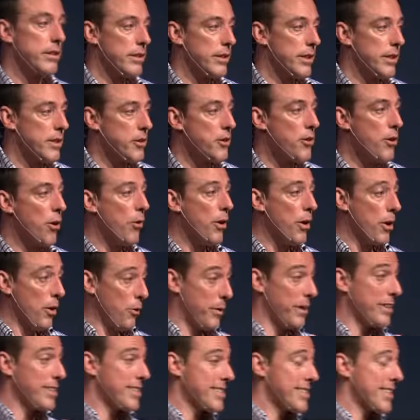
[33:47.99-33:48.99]
You know,
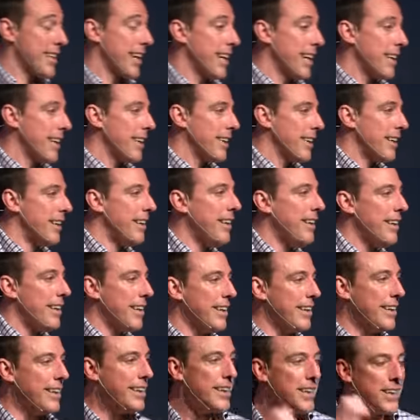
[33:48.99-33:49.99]
when he's saying,
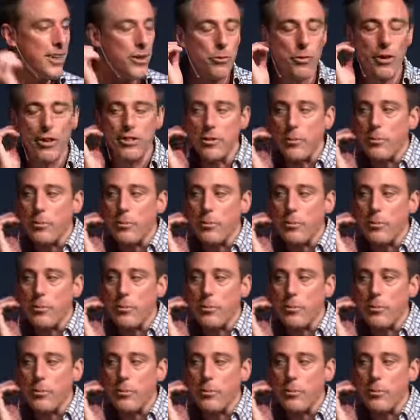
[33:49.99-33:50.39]
was